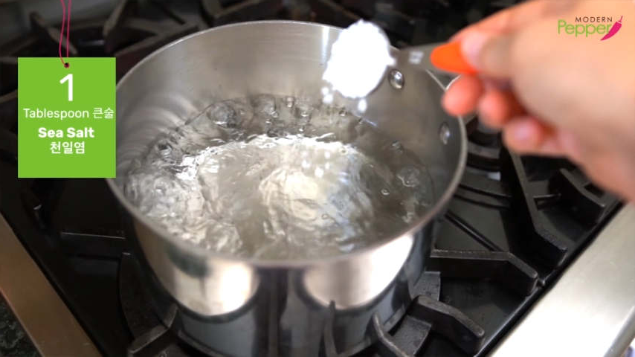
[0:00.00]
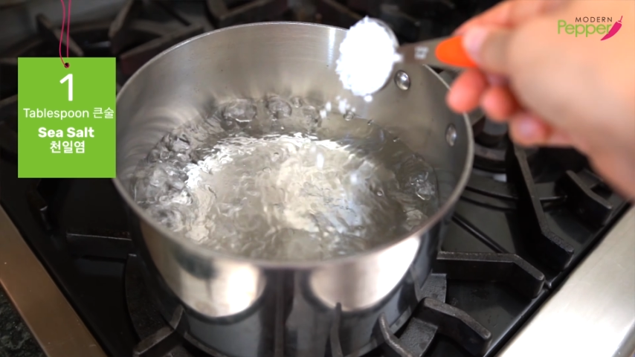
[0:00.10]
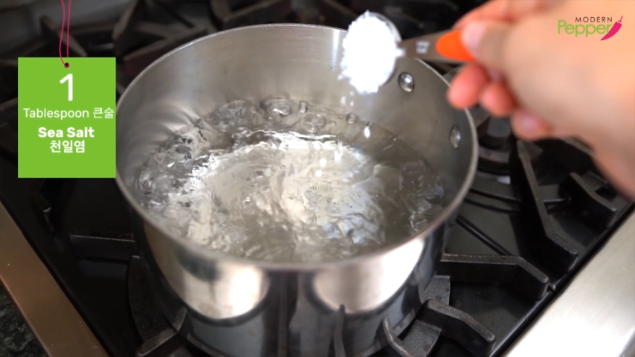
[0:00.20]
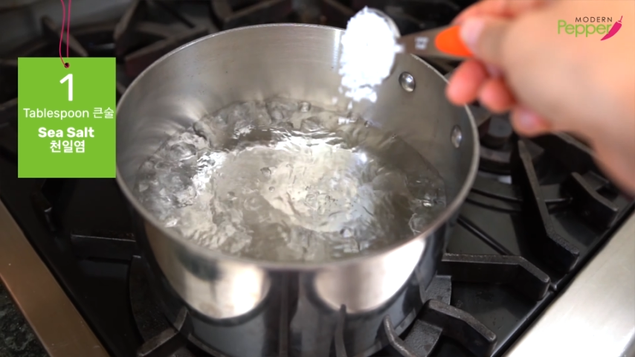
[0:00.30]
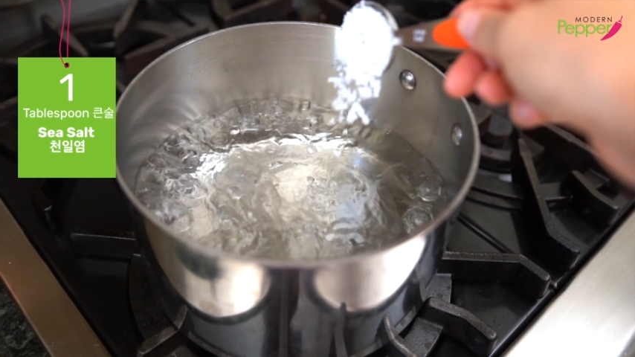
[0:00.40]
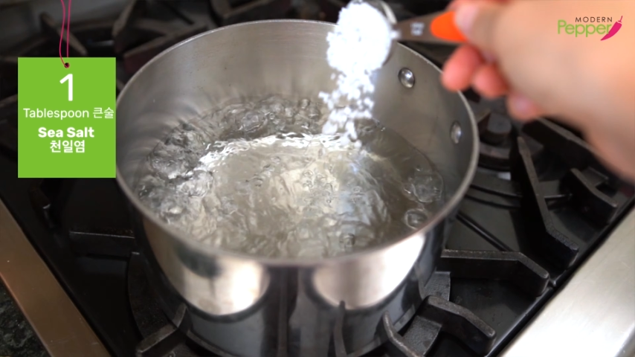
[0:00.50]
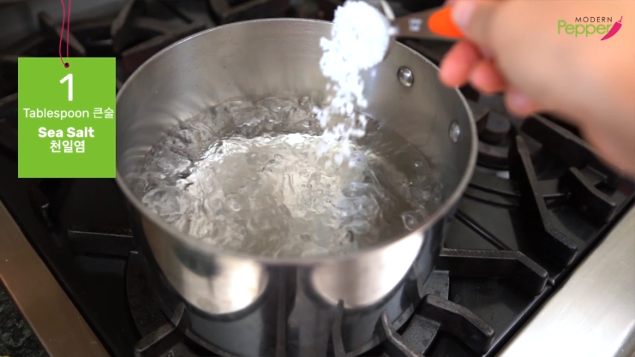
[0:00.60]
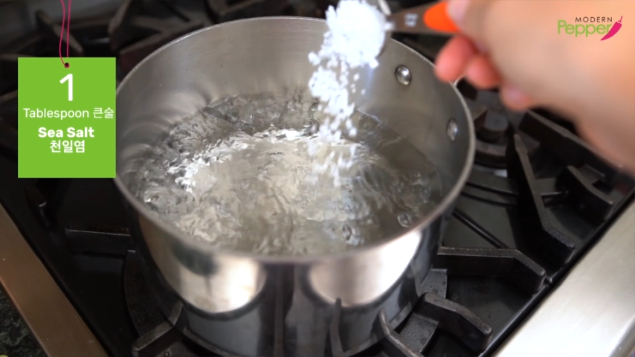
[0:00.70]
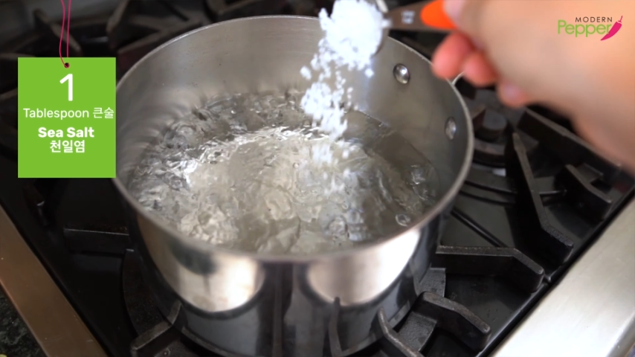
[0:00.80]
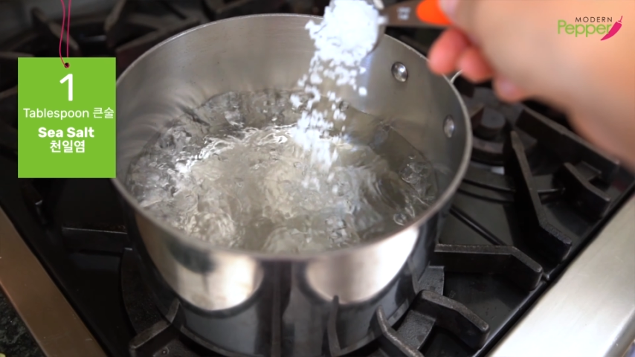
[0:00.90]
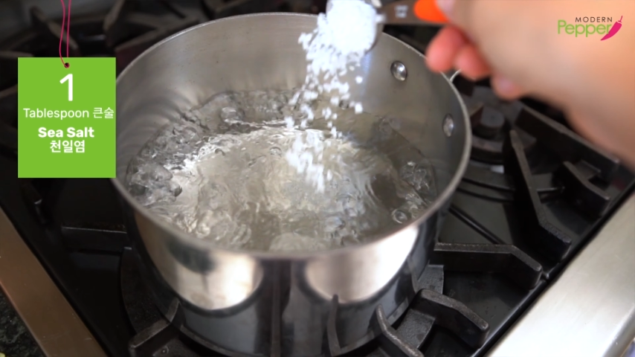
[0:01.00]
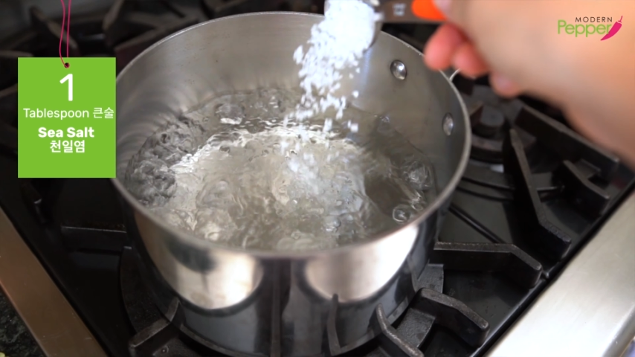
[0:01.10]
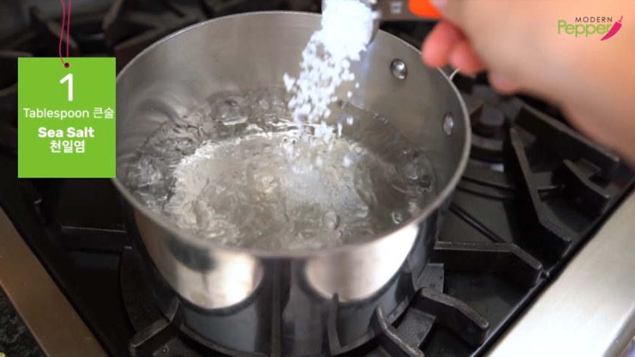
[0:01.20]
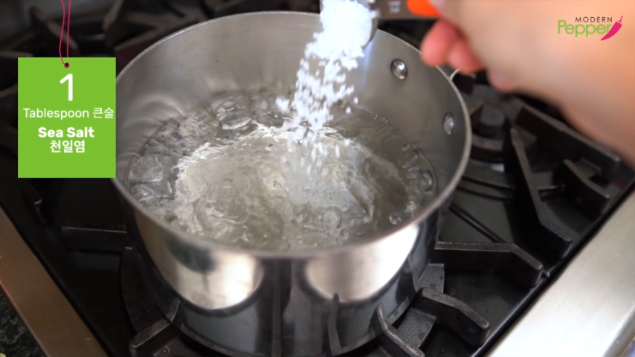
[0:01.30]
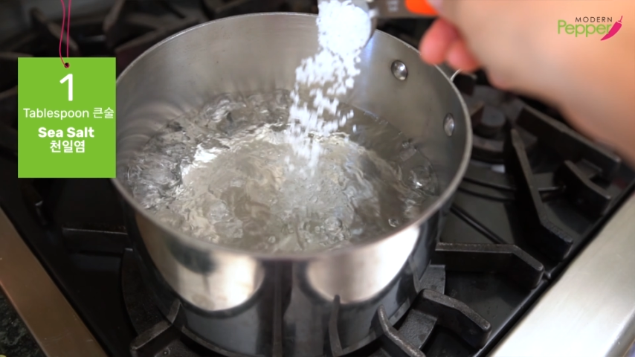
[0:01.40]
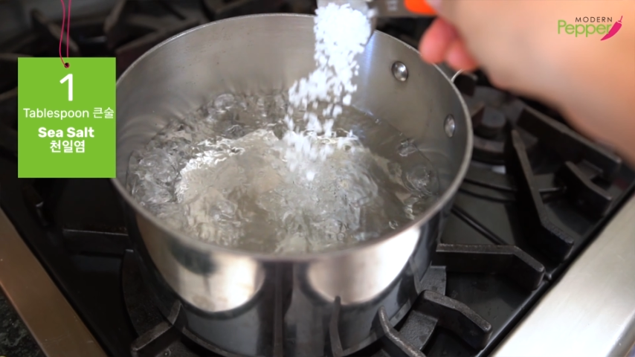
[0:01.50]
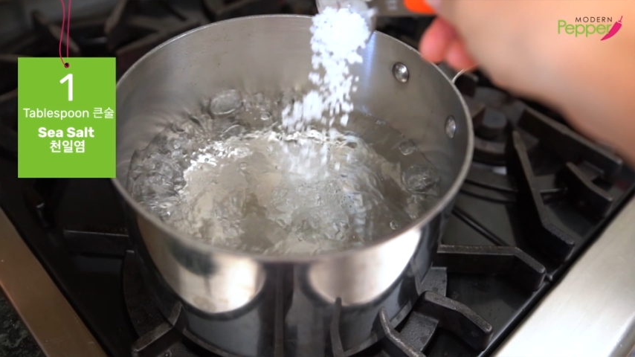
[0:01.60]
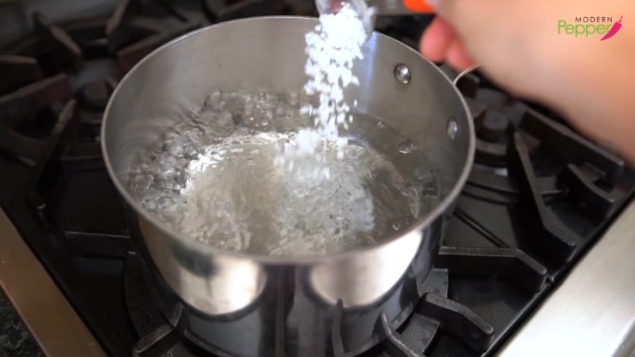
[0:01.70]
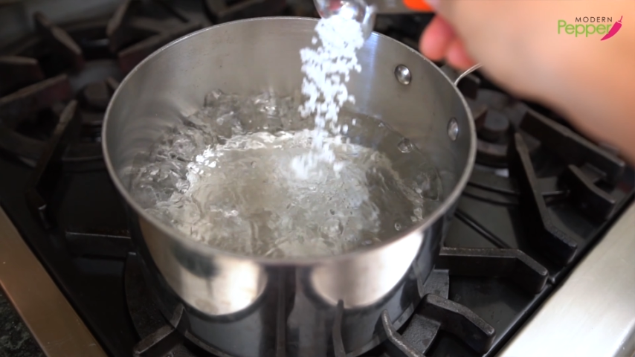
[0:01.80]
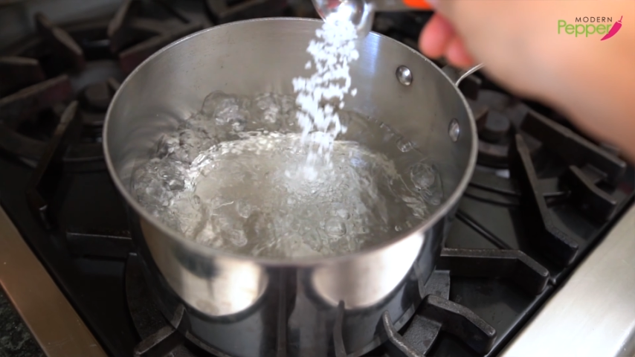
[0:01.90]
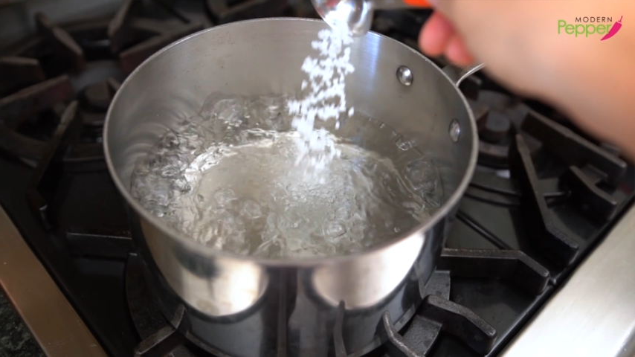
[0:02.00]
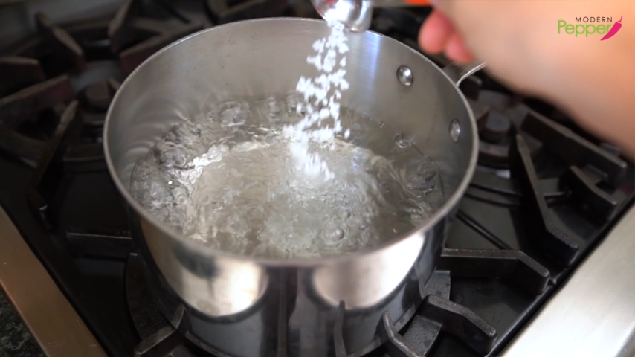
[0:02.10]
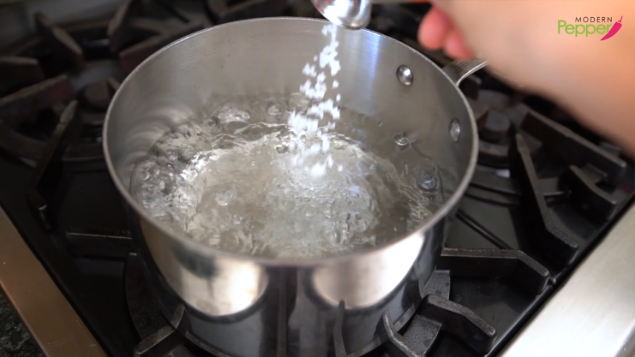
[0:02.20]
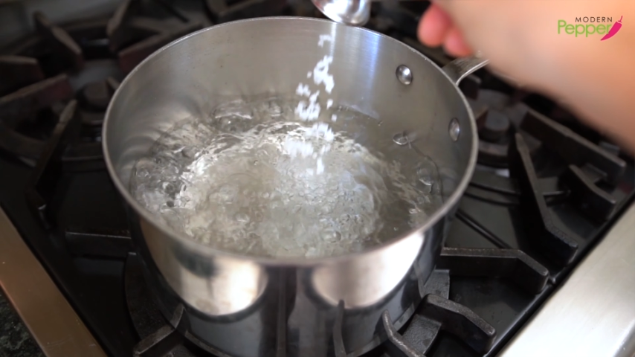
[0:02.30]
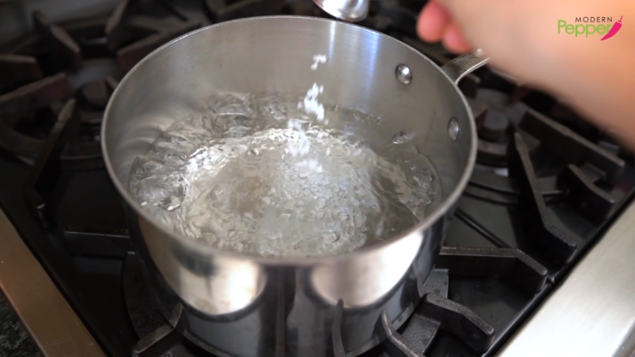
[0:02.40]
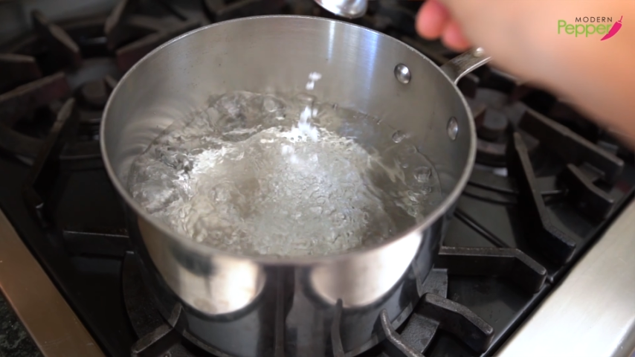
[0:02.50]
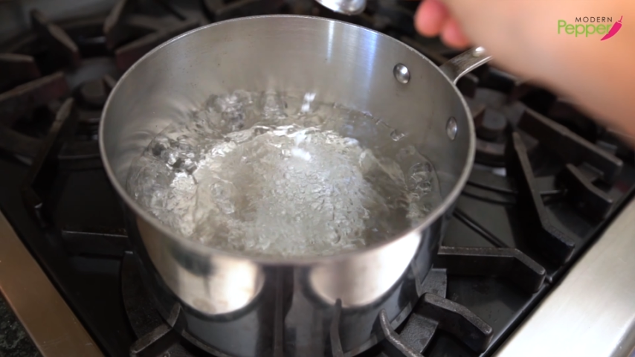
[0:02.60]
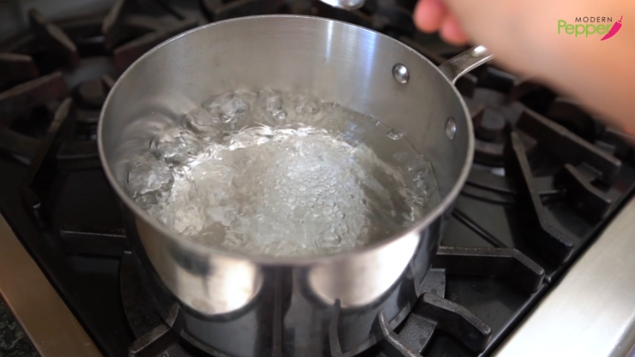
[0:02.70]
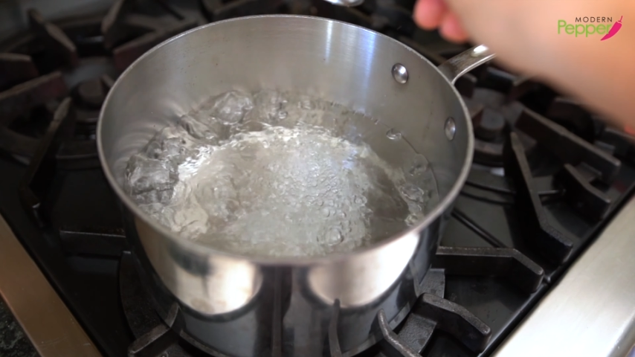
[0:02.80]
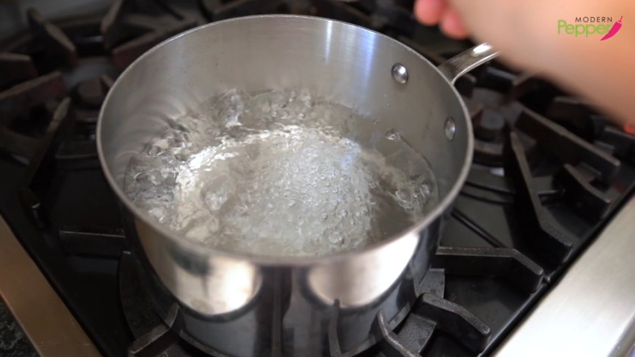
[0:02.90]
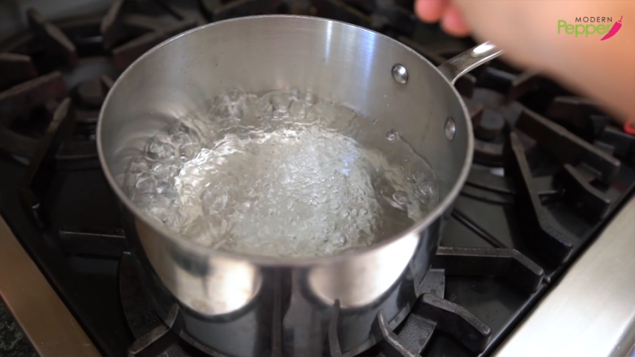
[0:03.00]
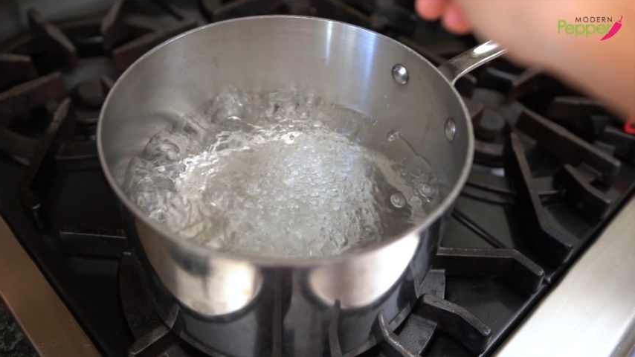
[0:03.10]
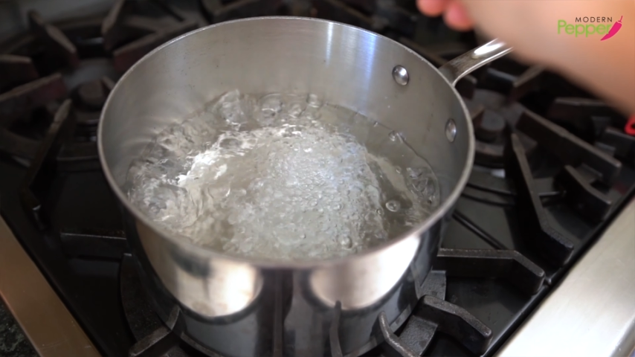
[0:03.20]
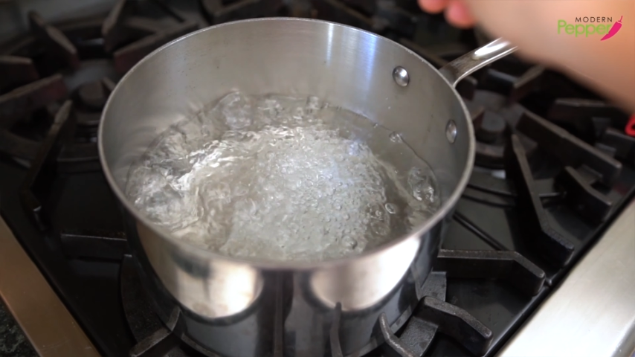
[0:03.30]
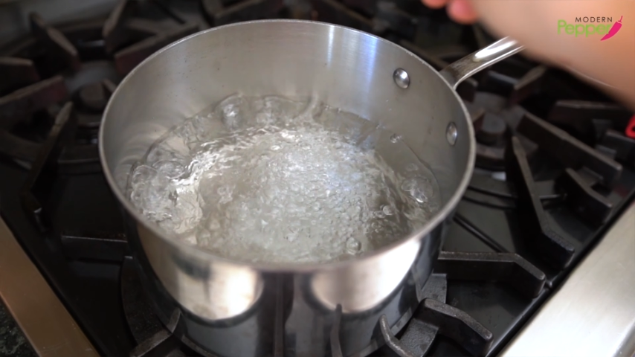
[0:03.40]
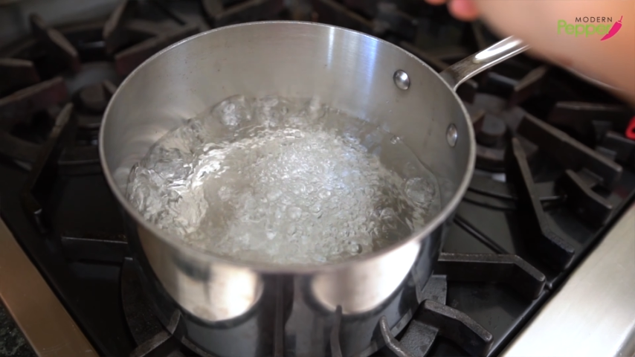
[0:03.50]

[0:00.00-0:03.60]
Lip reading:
No face is visible, so there are no lips to read.